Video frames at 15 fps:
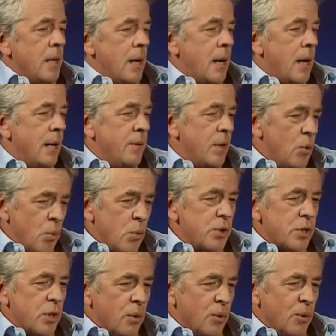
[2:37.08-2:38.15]
And they're
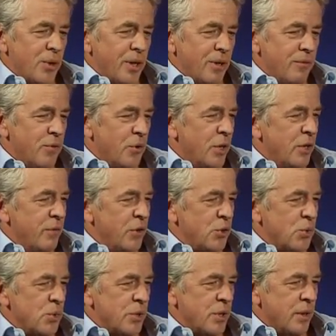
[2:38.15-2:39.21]
also looking for
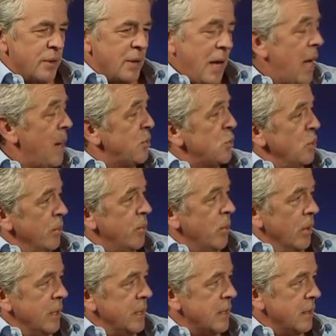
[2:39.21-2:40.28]
individuals that, up to a
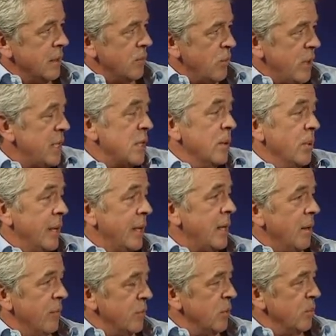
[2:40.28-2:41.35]
point, are reasonably
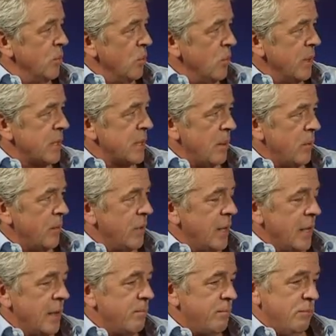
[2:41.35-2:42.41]
comfortable with some of
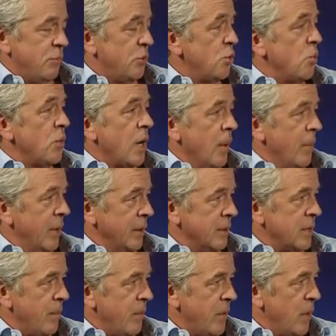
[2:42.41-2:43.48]
their shortcomings,
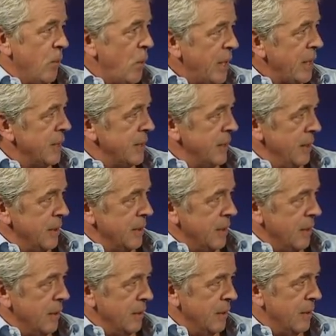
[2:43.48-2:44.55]
some of their weaknesses
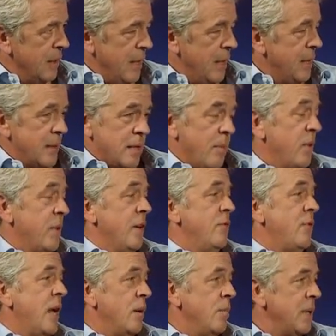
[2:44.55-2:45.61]
and some of their
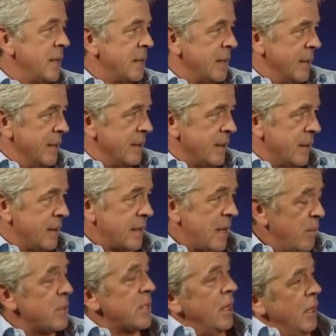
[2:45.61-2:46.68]
fallibilities.
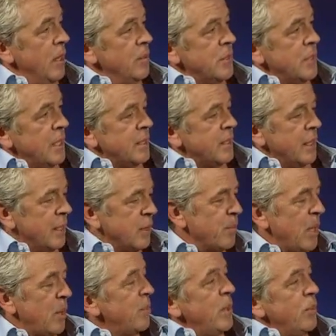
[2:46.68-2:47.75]
Sometimes these things
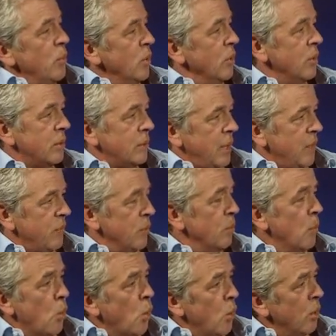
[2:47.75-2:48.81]
make people look even
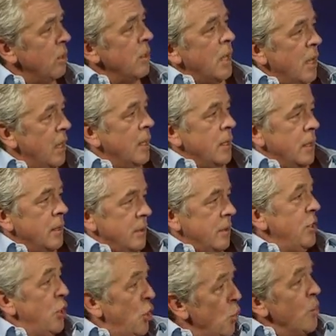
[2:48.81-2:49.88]
more
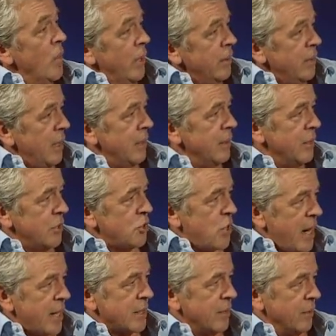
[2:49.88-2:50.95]
human and
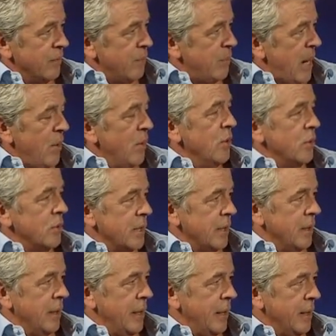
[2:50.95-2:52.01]
attractive,
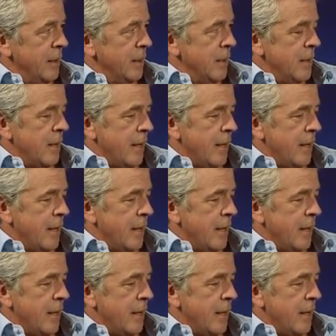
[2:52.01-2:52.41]
paradoxically. And